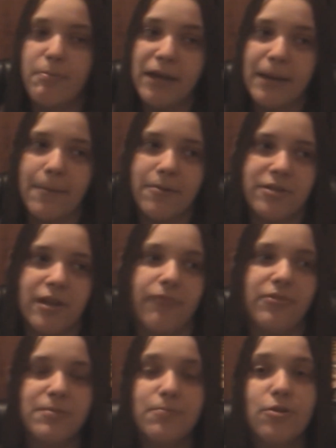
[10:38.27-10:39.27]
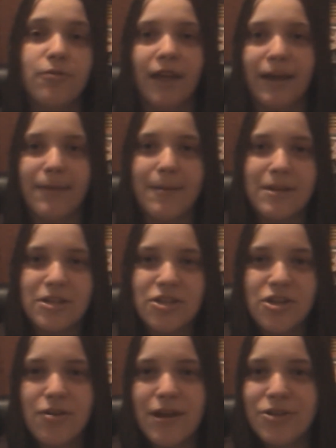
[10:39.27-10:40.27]
pick up our stuff, we'd move like maybe
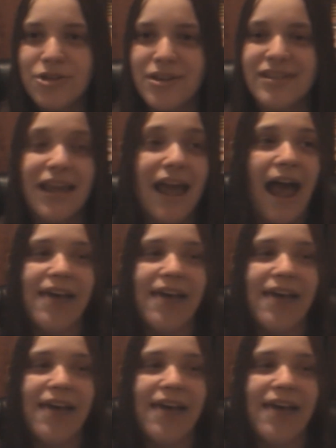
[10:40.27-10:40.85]
2 inches,